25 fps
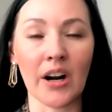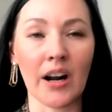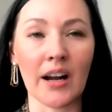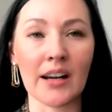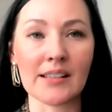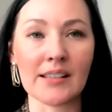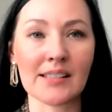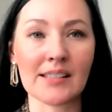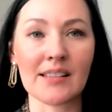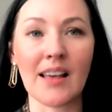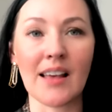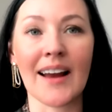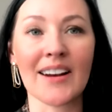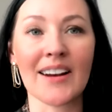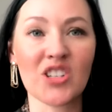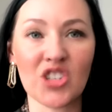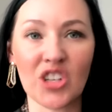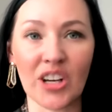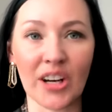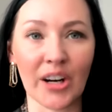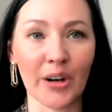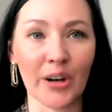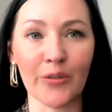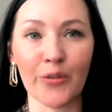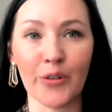a
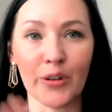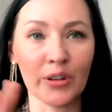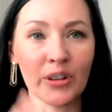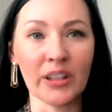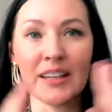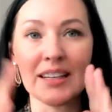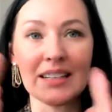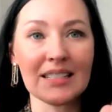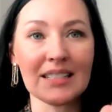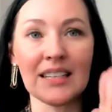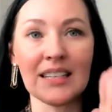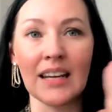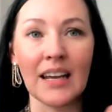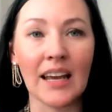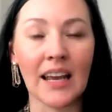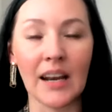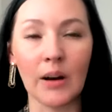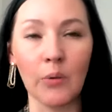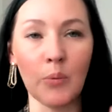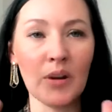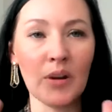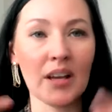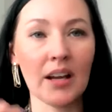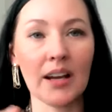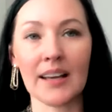slideshare for linkedin and
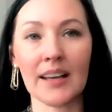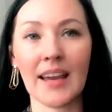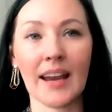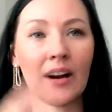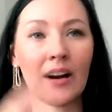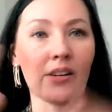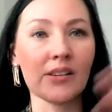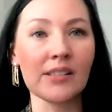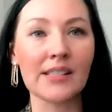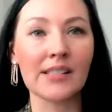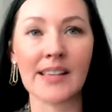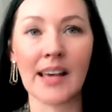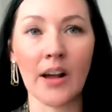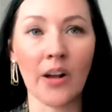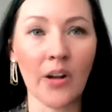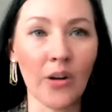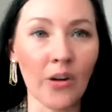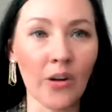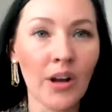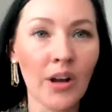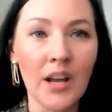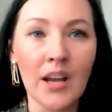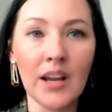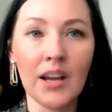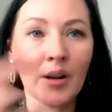we get a
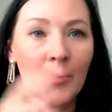carousel